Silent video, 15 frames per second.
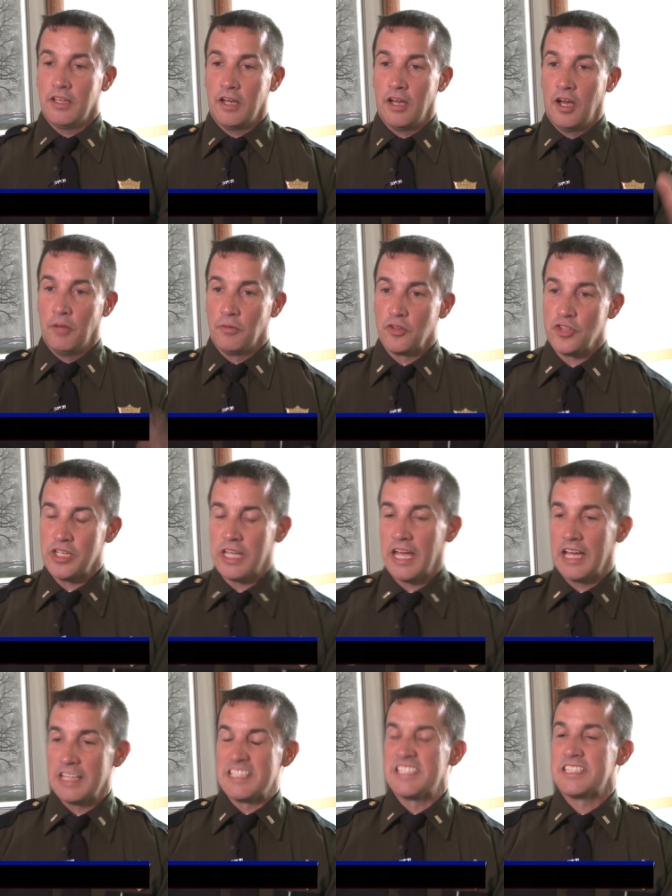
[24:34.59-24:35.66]
um, she
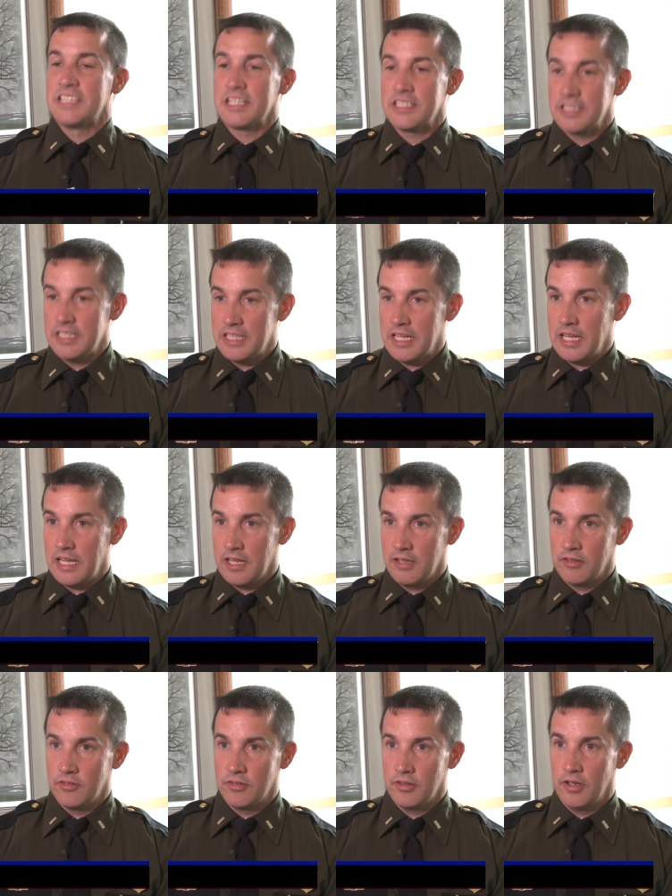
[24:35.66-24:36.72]
had 60
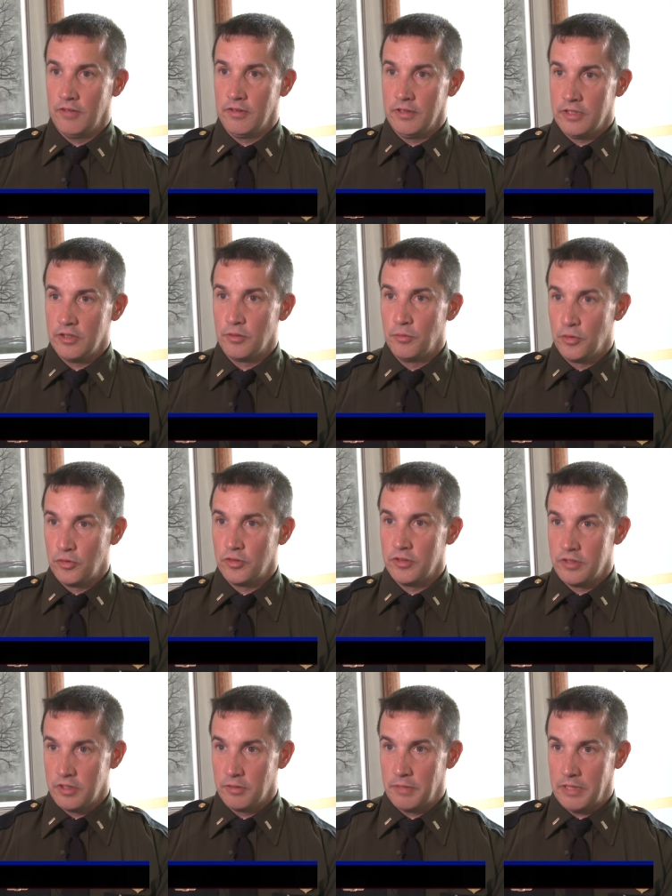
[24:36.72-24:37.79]
cans of illegal moose and
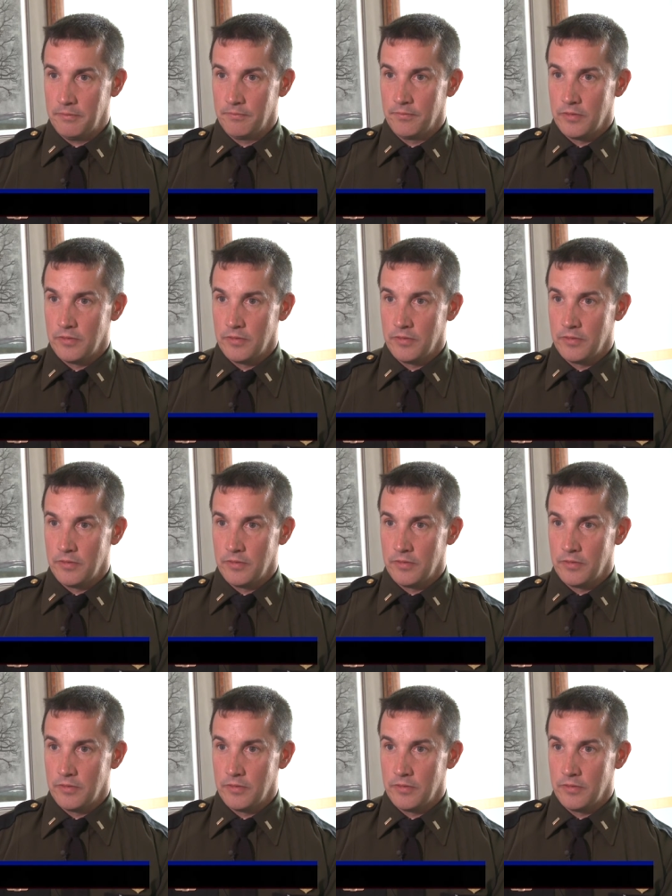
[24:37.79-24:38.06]
deer meat.